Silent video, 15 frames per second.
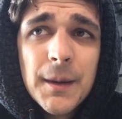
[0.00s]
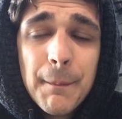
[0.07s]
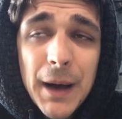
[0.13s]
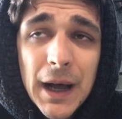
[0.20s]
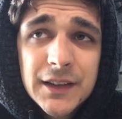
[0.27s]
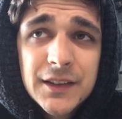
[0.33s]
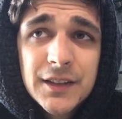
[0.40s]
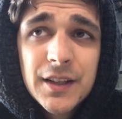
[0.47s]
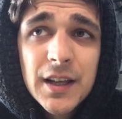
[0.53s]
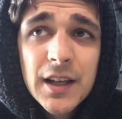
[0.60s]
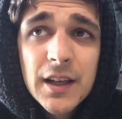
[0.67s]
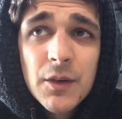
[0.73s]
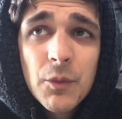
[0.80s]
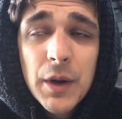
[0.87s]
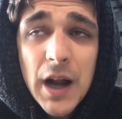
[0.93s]
but
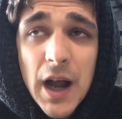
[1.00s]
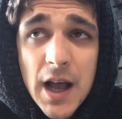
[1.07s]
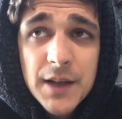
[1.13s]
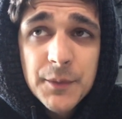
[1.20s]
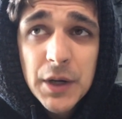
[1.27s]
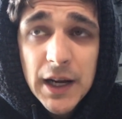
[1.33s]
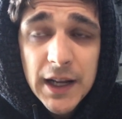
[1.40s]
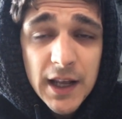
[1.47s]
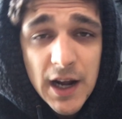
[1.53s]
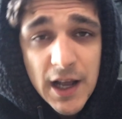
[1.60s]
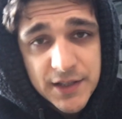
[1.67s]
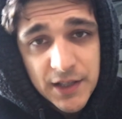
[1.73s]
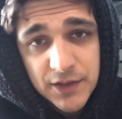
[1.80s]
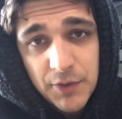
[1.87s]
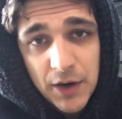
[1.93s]
when I, when I get
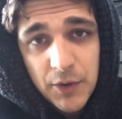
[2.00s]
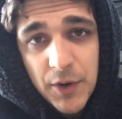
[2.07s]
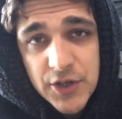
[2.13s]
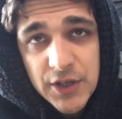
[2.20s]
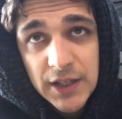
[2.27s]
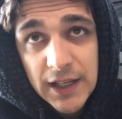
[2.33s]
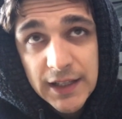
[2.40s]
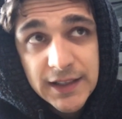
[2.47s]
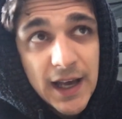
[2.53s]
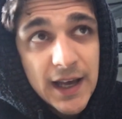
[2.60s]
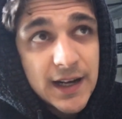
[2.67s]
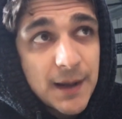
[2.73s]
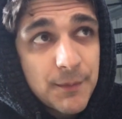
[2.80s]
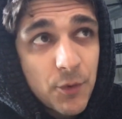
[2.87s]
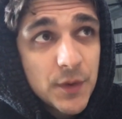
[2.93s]
asked a direct question like
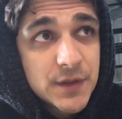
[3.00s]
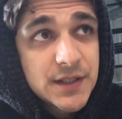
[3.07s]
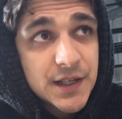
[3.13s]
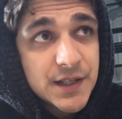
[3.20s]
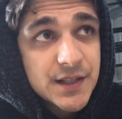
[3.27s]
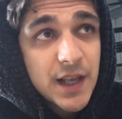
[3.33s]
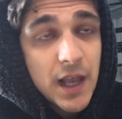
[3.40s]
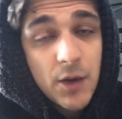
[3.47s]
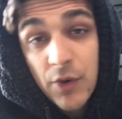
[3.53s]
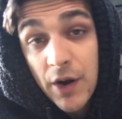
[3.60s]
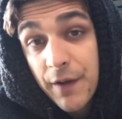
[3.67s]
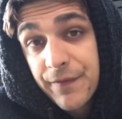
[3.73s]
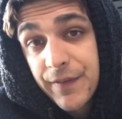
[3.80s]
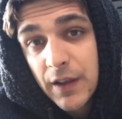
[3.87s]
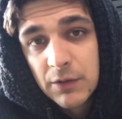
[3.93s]
that, I'm always going to say what
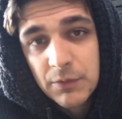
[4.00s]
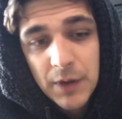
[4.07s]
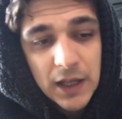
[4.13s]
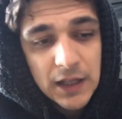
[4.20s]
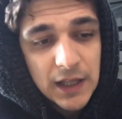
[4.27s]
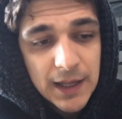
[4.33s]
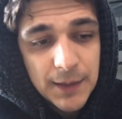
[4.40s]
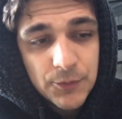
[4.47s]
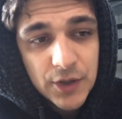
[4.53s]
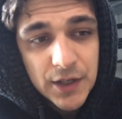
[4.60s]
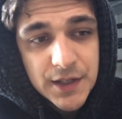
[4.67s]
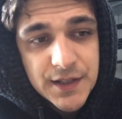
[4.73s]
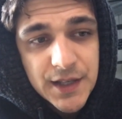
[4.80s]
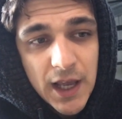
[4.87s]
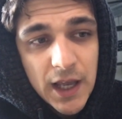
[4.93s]
I feel, right? Like I'm not going
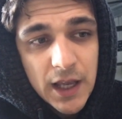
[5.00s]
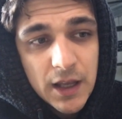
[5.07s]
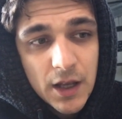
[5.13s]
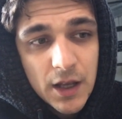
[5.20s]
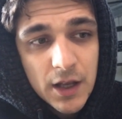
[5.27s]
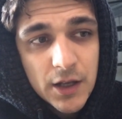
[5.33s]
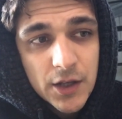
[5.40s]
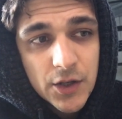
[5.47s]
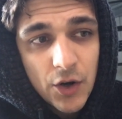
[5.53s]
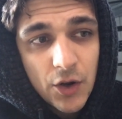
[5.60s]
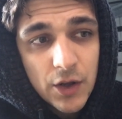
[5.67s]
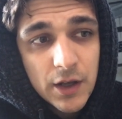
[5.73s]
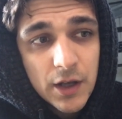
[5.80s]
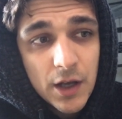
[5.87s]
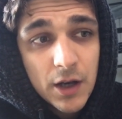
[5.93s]
to say, you
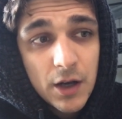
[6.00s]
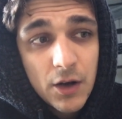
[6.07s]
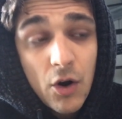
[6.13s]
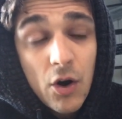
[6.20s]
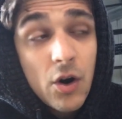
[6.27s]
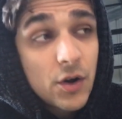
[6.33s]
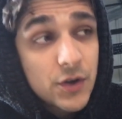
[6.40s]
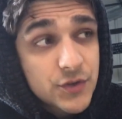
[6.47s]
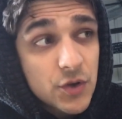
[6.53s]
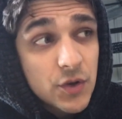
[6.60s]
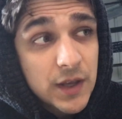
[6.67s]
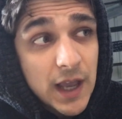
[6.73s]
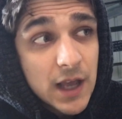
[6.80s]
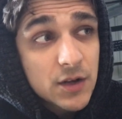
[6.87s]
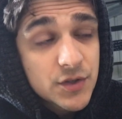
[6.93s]
know, oh, so
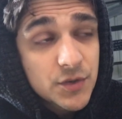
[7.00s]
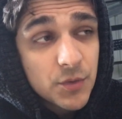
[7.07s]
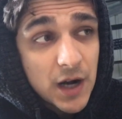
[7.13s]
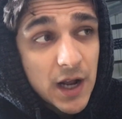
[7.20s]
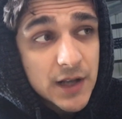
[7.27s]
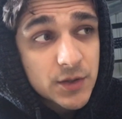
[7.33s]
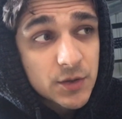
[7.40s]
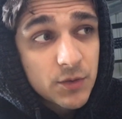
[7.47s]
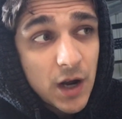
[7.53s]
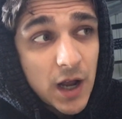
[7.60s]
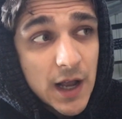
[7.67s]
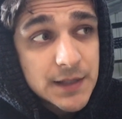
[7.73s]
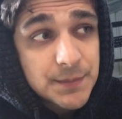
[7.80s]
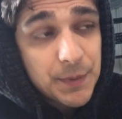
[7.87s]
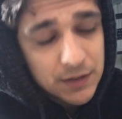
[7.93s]
you can squat to
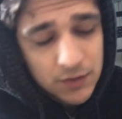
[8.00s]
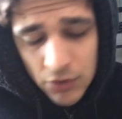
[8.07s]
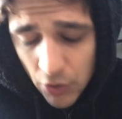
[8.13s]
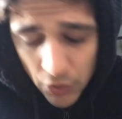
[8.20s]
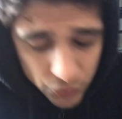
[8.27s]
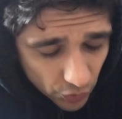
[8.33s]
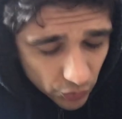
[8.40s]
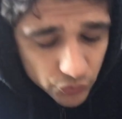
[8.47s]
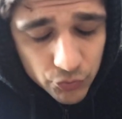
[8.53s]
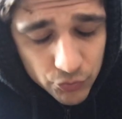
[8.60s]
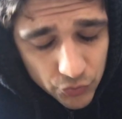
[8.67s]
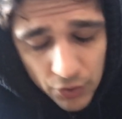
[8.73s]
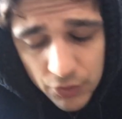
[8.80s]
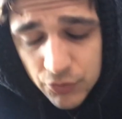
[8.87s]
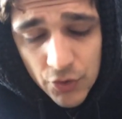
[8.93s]
grass, but no, no, don't do,
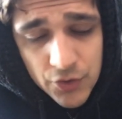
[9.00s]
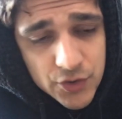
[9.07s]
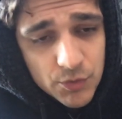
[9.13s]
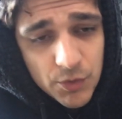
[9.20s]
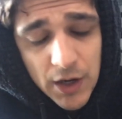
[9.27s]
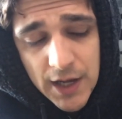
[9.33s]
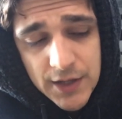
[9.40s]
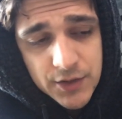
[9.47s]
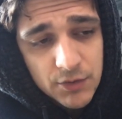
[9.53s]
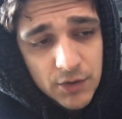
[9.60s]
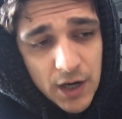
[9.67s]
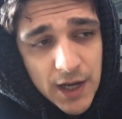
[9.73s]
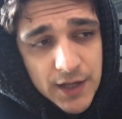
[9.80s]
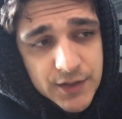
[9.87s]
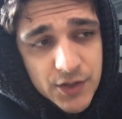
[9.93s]
don't, don't squat ass to
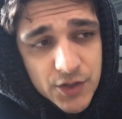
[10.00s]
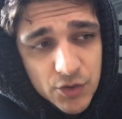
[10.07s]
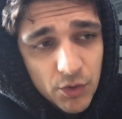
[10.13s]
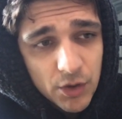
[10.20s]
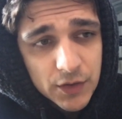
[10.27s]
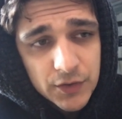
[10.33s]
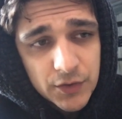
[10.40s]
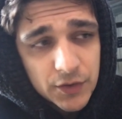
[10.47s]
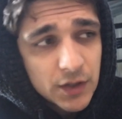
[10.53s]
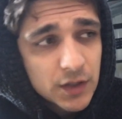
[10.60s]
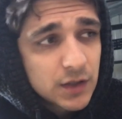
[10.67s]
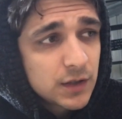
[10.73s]
grass. Squat